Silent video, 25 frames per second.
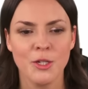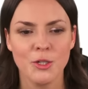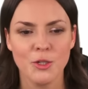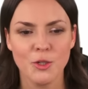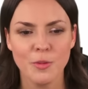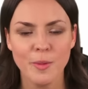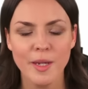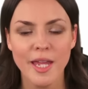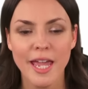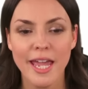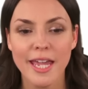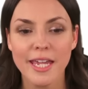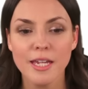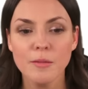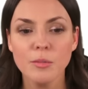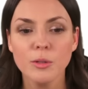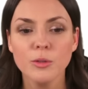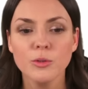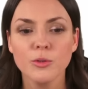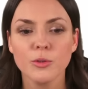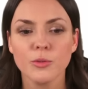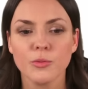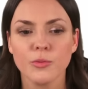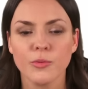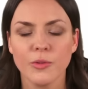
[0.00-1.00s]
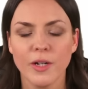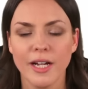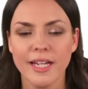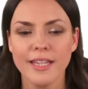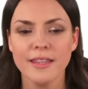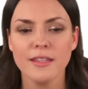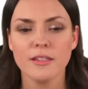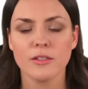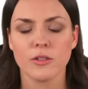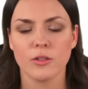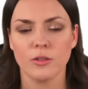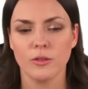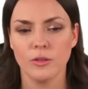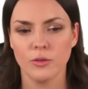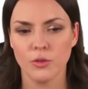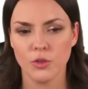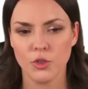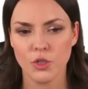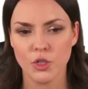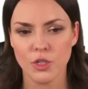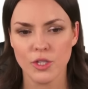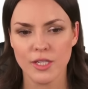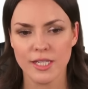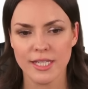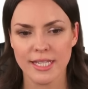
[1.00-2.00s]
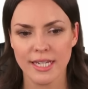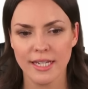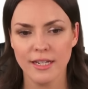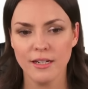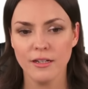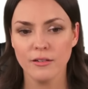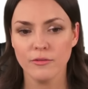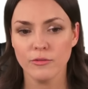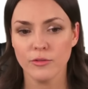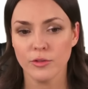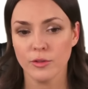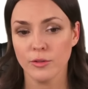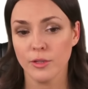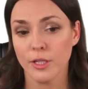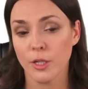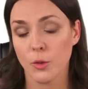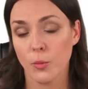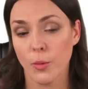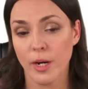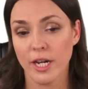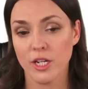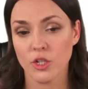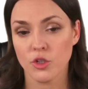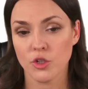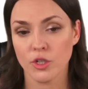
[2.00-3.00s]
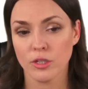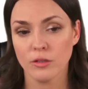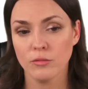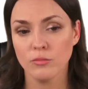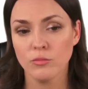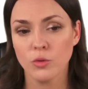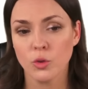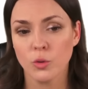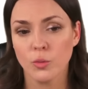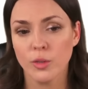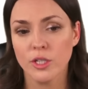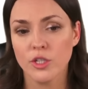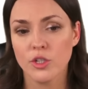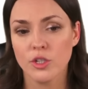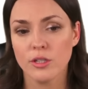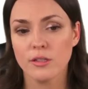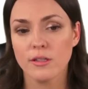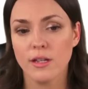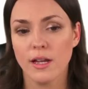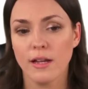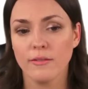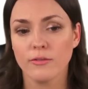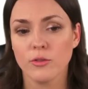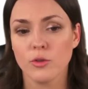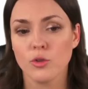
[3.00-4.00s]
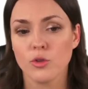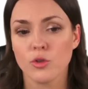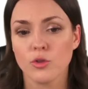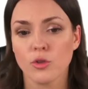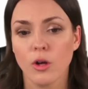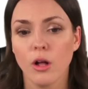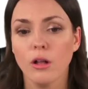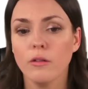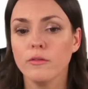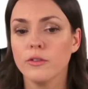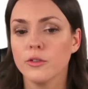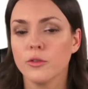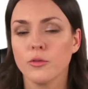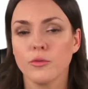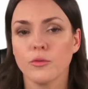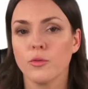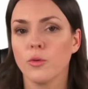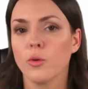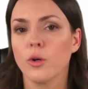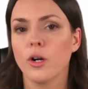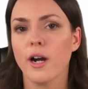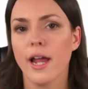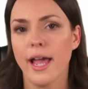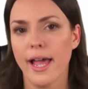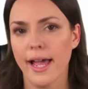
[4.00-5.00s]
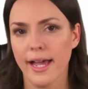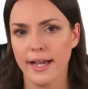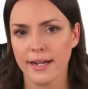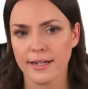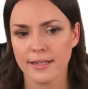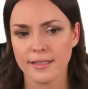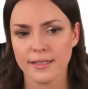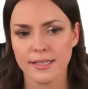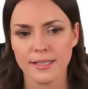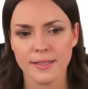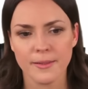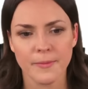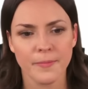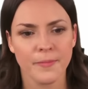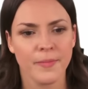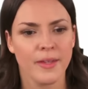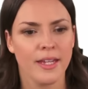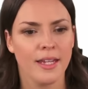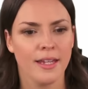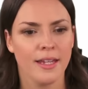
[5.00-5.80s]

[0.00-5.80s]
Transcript: To be able to find the solution set of an equation, we just have to solve it for x.